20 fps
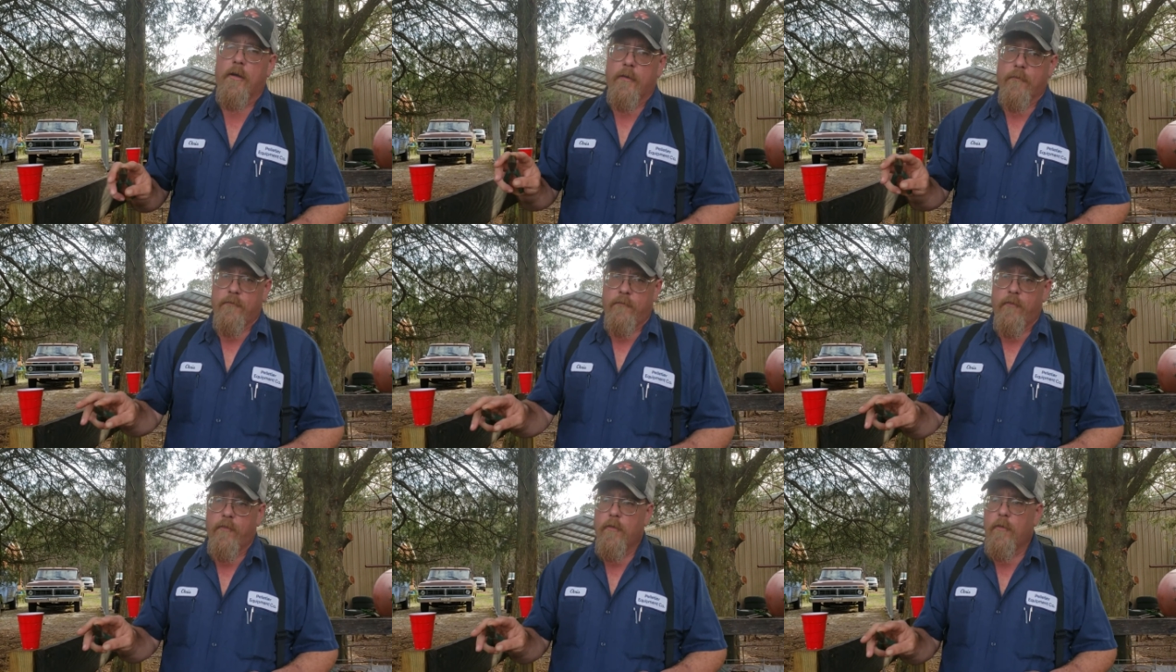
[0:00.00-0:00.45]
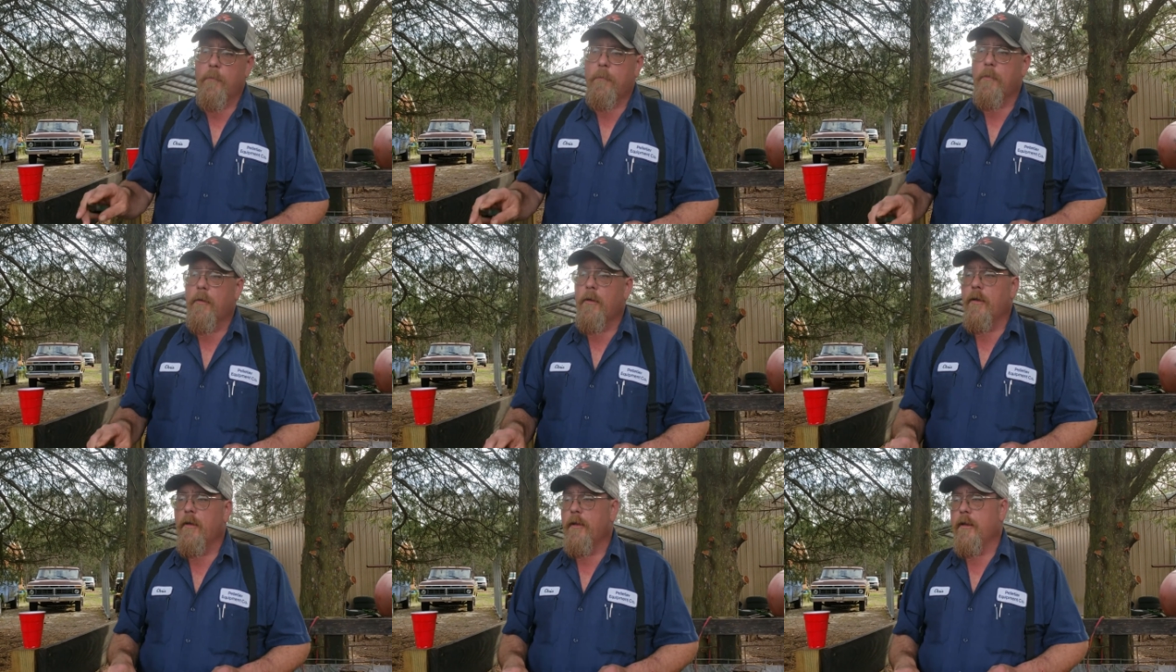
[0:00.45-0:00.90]
They're
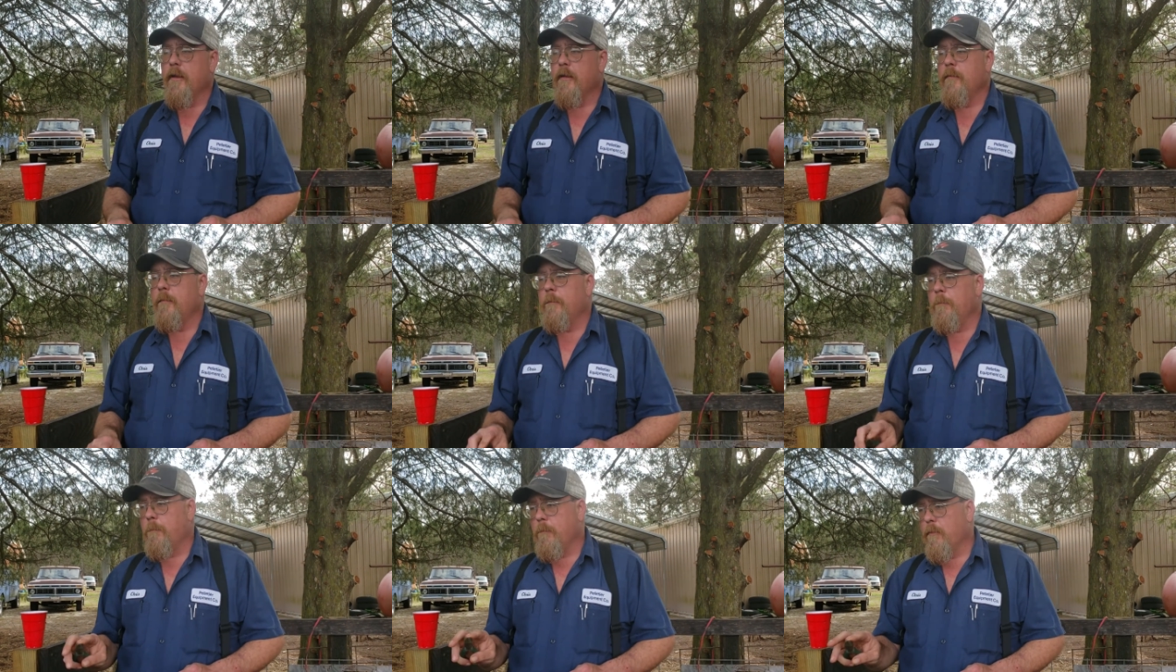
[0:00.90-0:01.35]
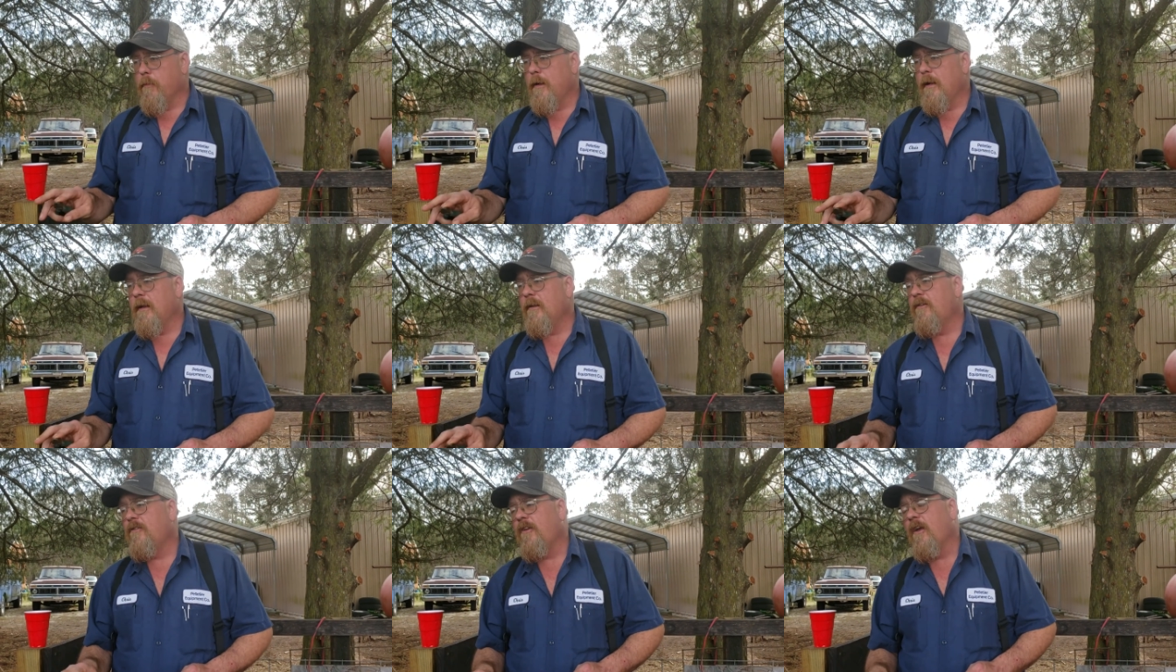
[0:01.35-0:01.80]
full-blooded
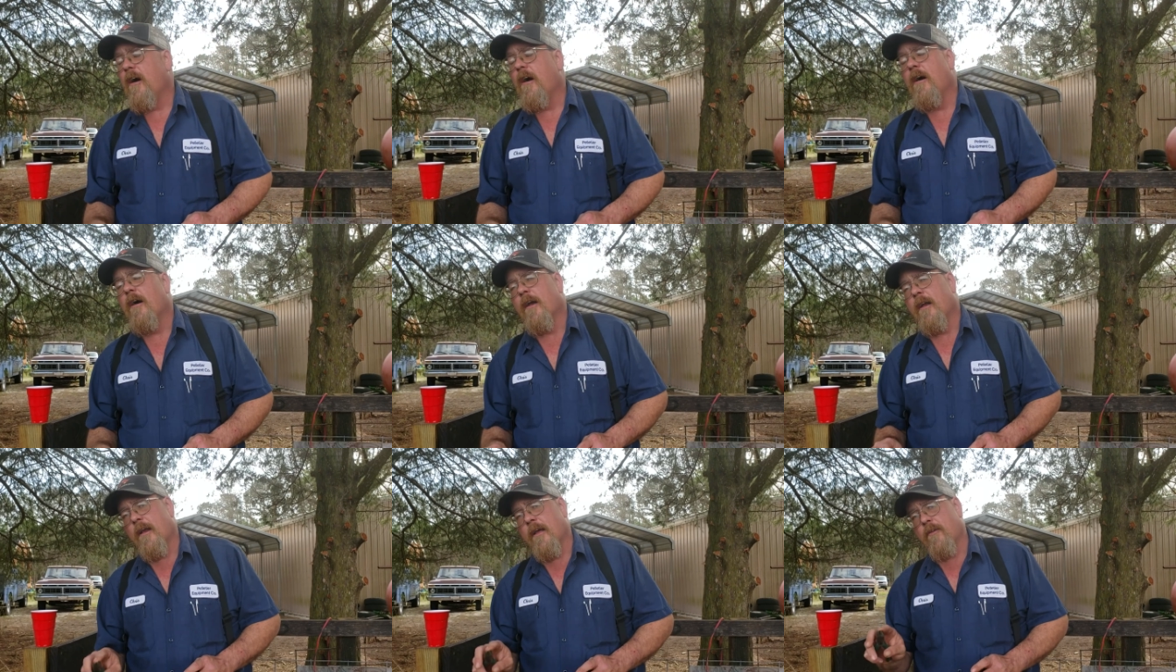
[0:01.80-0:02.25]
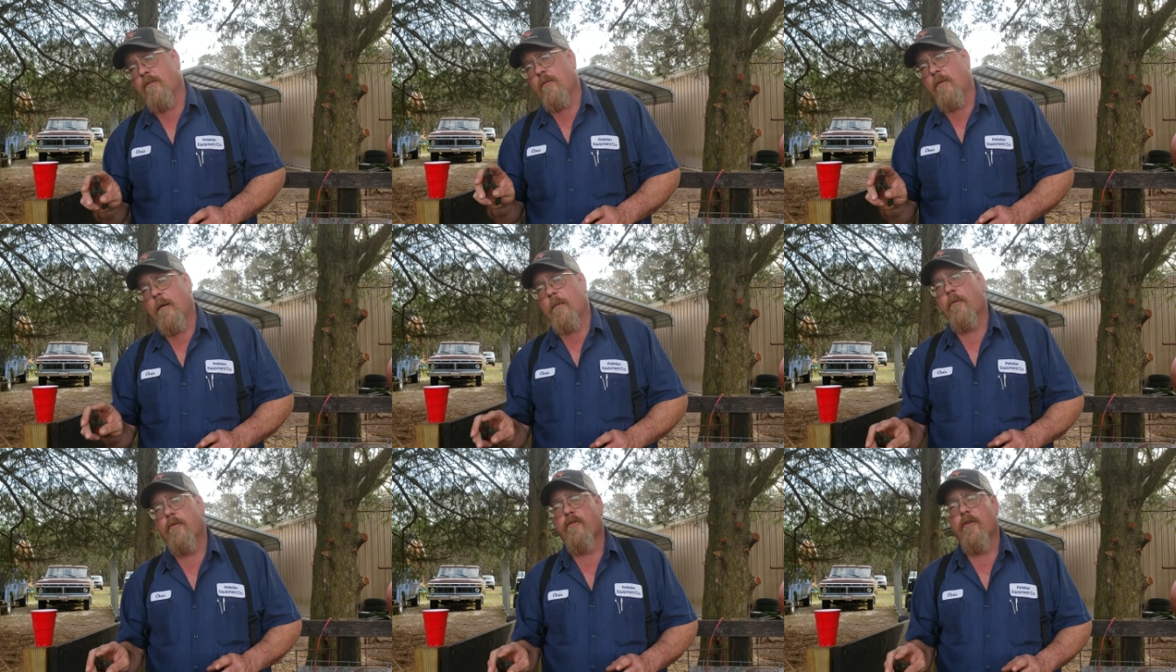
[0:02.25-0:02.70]
breeding stock, and that's
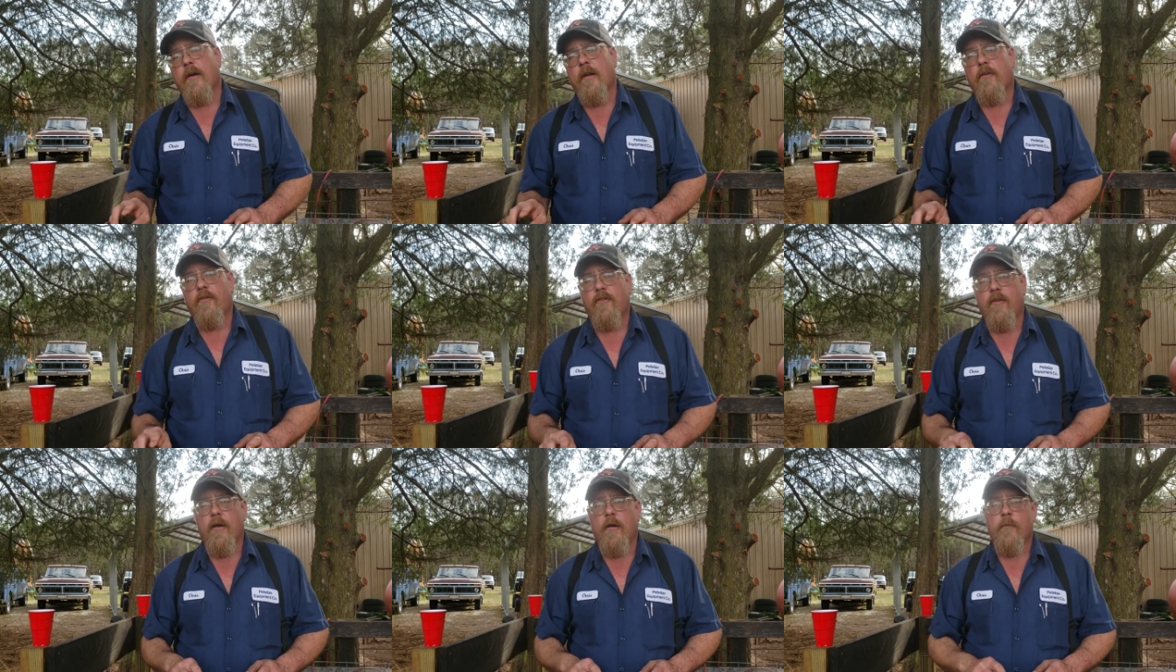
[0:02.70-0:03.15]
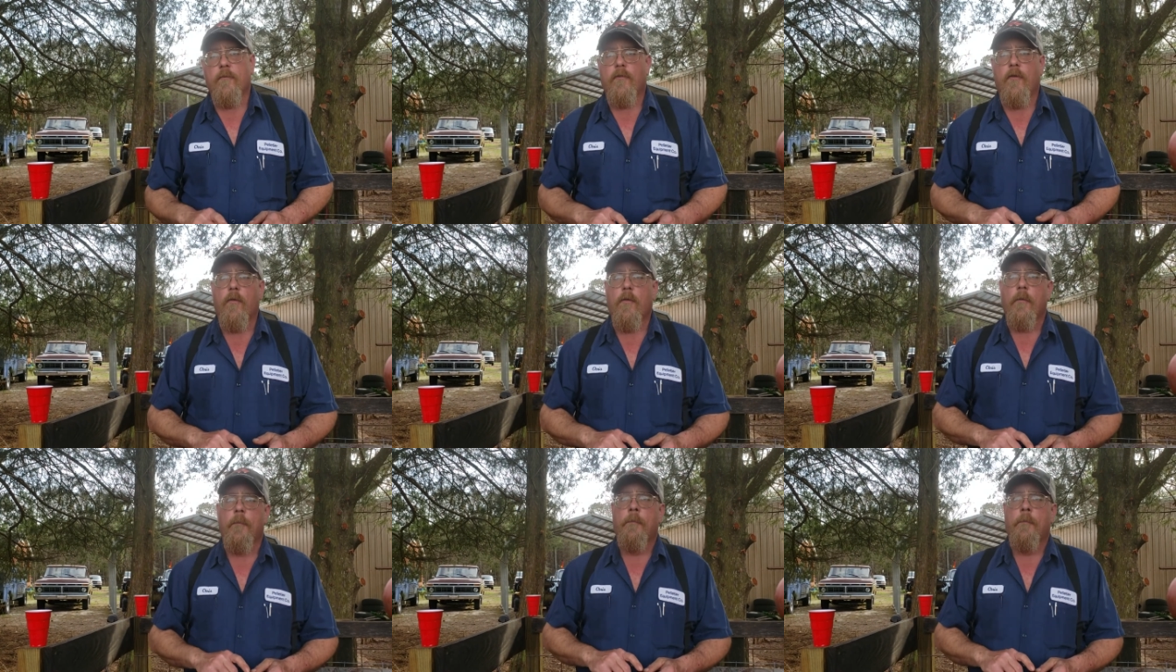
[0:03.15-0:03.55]
what I'm going to try to sell them for.